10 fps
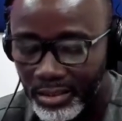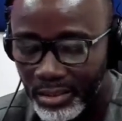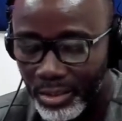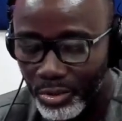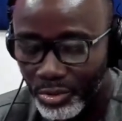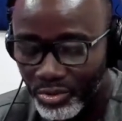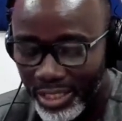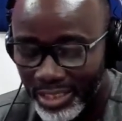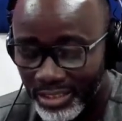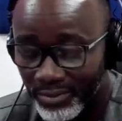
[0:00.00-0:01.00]

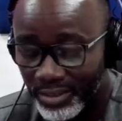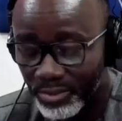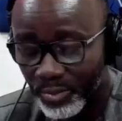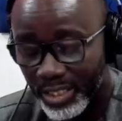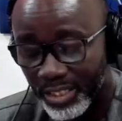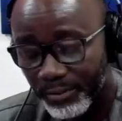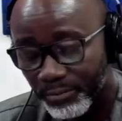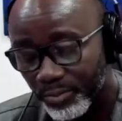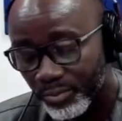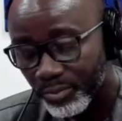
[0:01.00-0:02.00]
constructivist way,
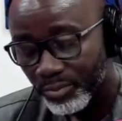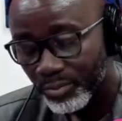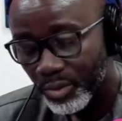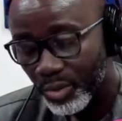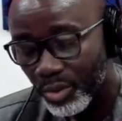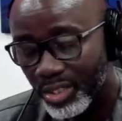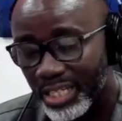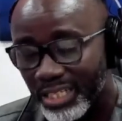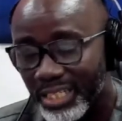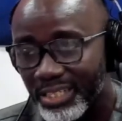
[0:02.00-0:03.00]
or
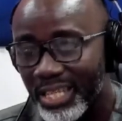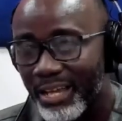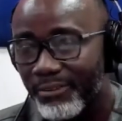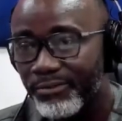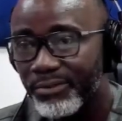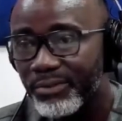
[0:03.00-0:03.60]
learners have